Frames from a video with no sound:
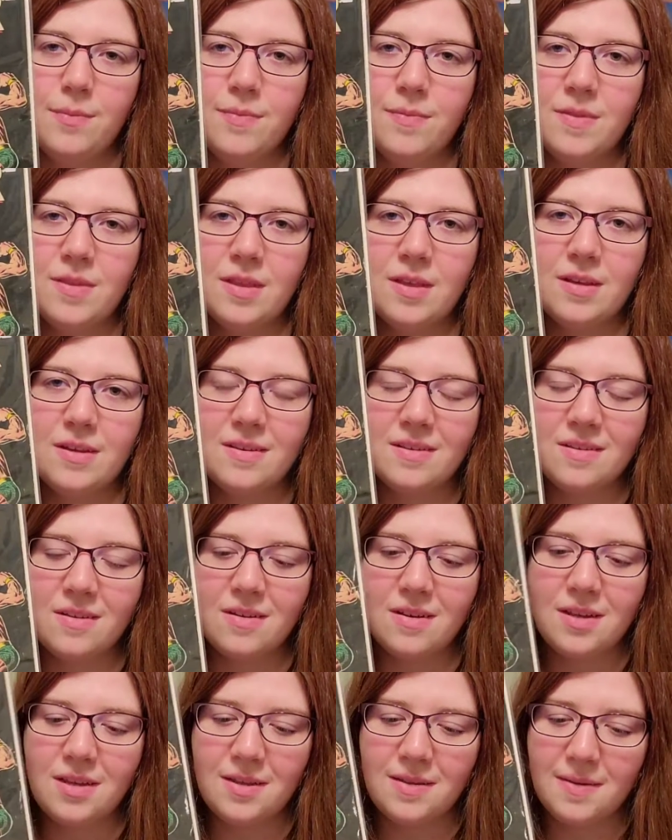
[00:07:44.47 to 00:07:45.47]
the Thing is
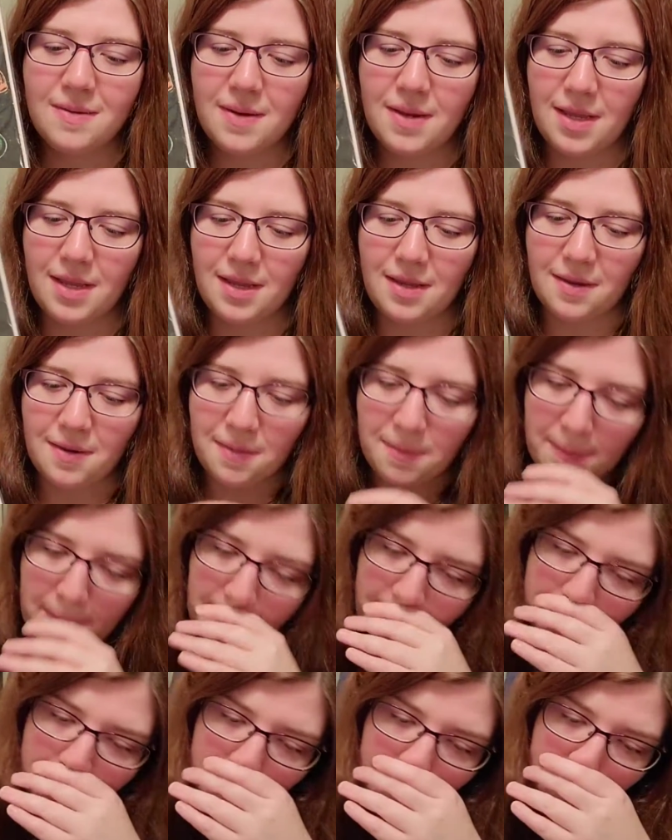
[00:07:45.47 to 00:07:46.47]
on it, and
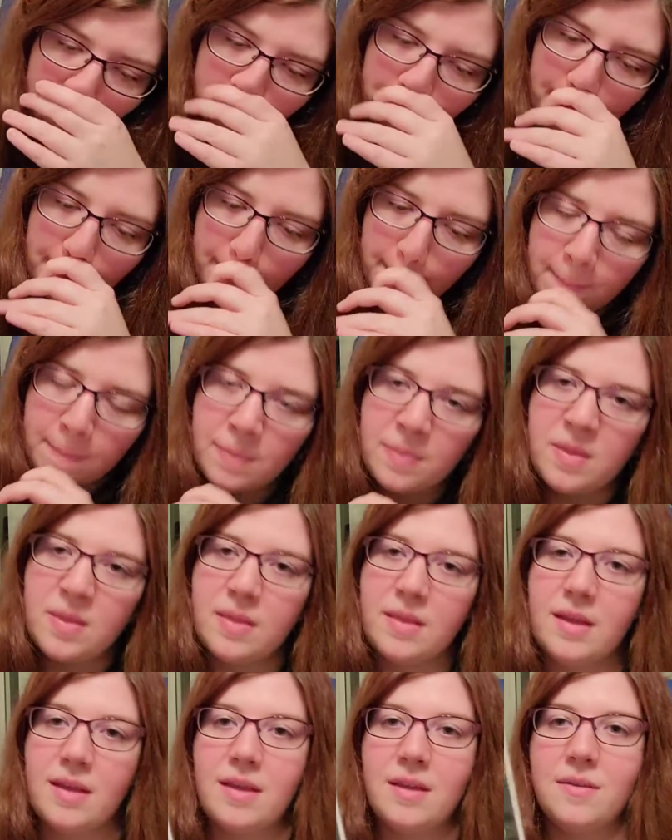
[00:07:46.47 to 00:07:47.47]

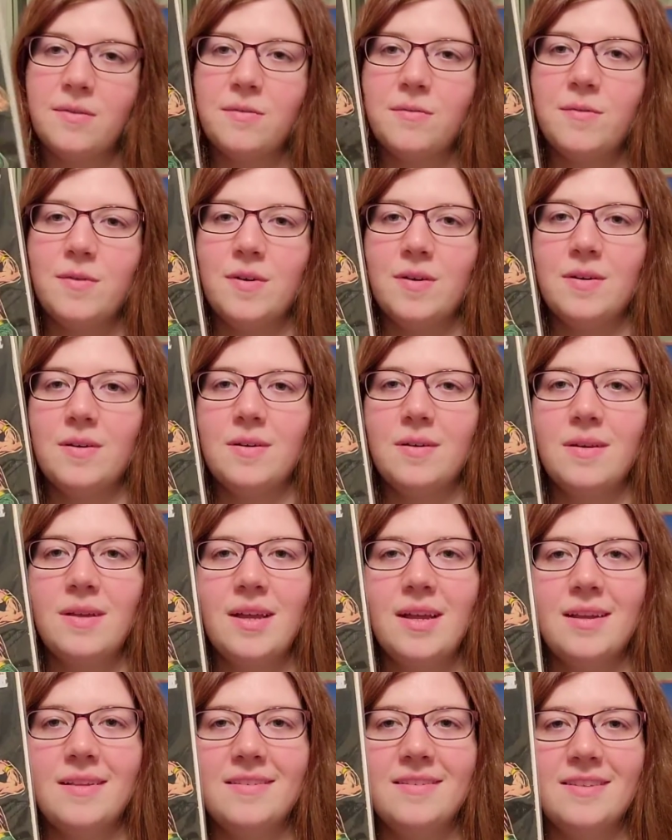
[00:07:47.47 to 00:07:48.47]
they've
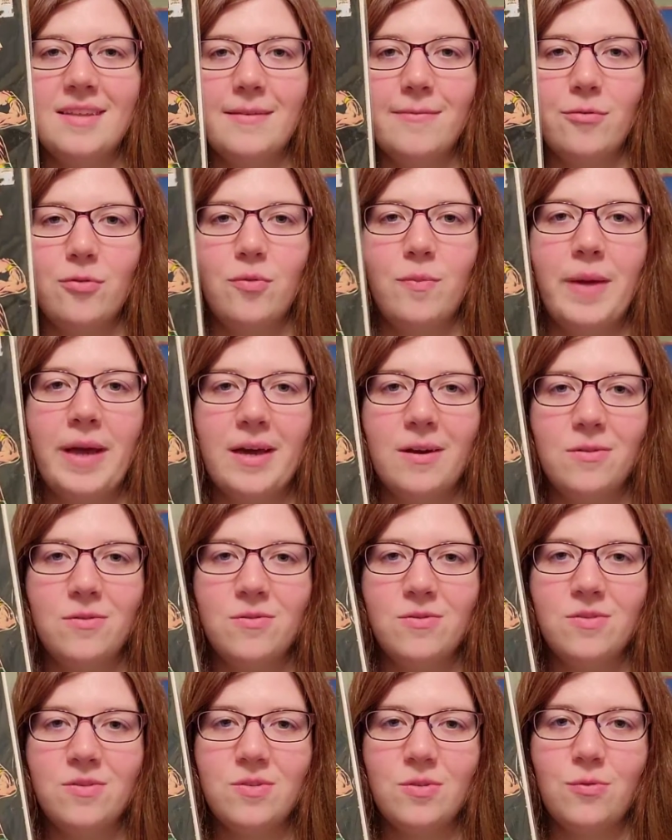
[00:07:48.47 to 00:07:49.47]
had several
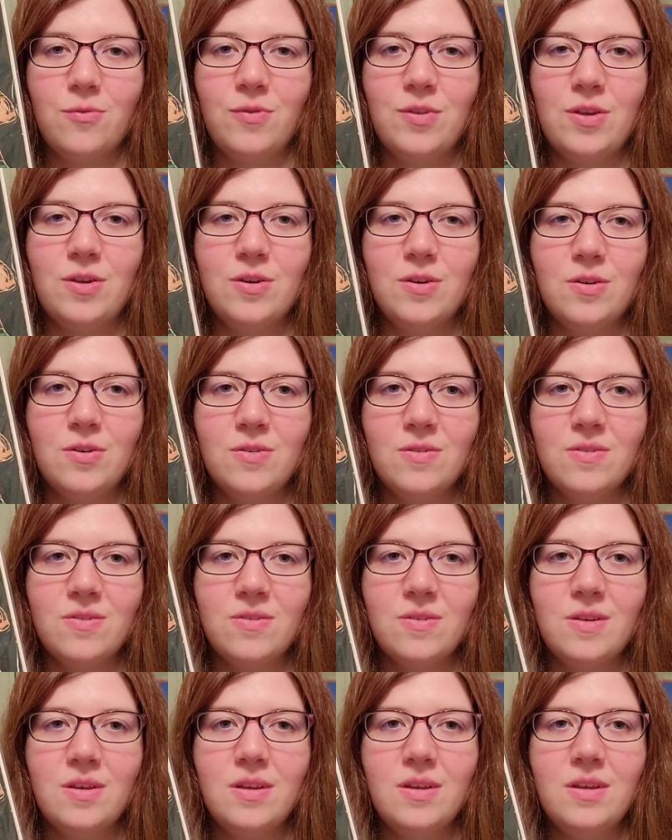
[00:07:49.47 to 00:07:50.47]
battles over the
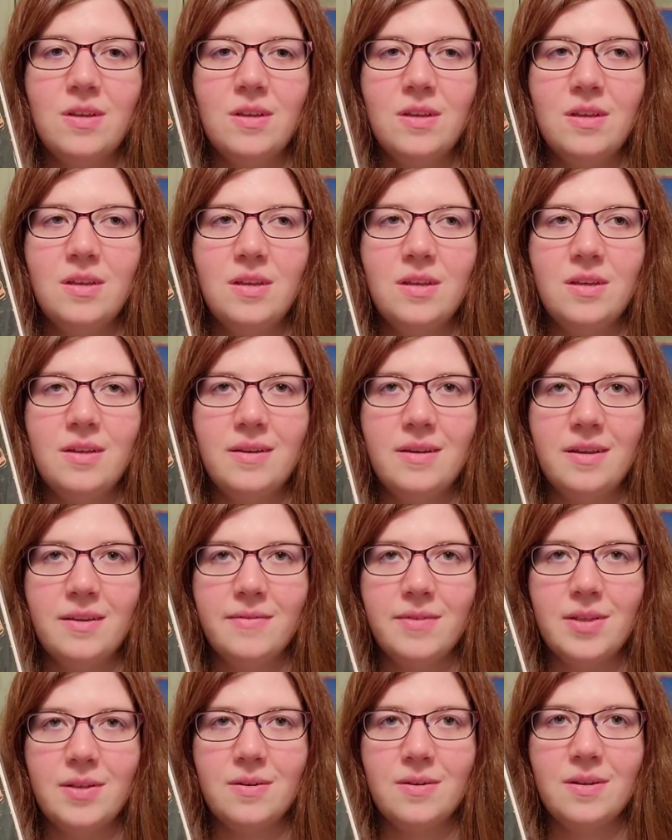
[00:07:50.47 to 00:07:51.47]
years.
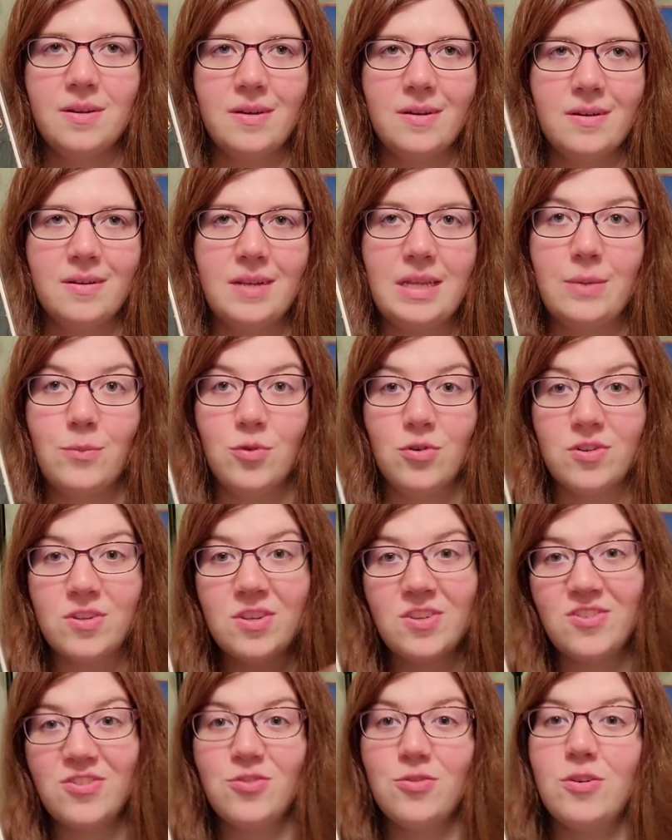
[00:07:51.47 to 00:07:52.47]
Given Namor's
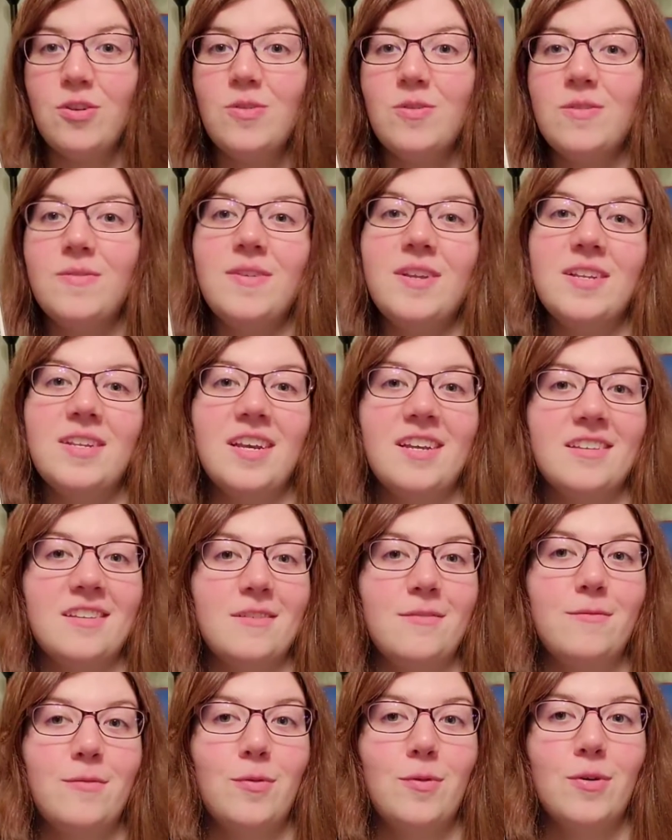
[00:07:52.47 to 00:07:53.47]
history with
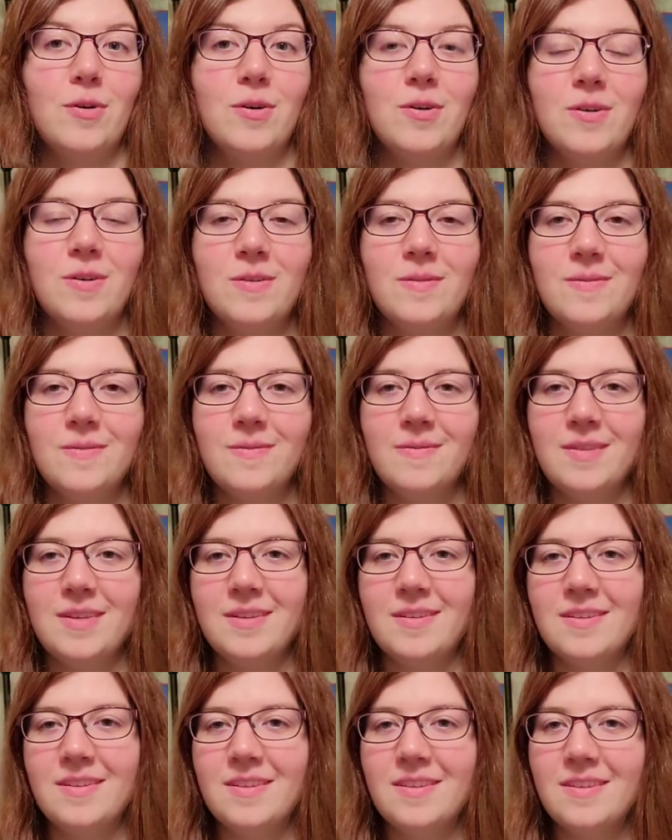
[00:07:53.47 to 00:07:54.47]
Fantastic Four,
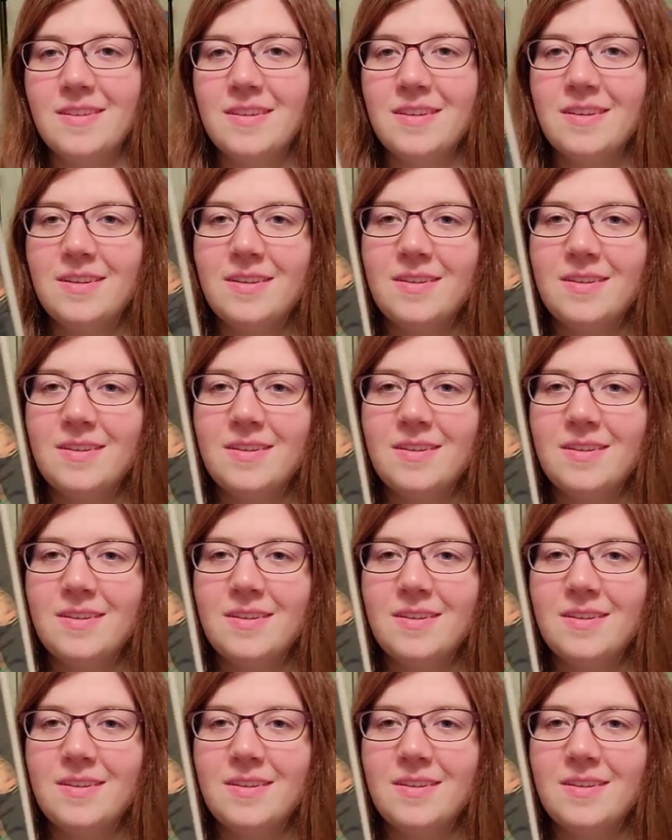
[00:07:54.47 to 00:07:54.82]
it's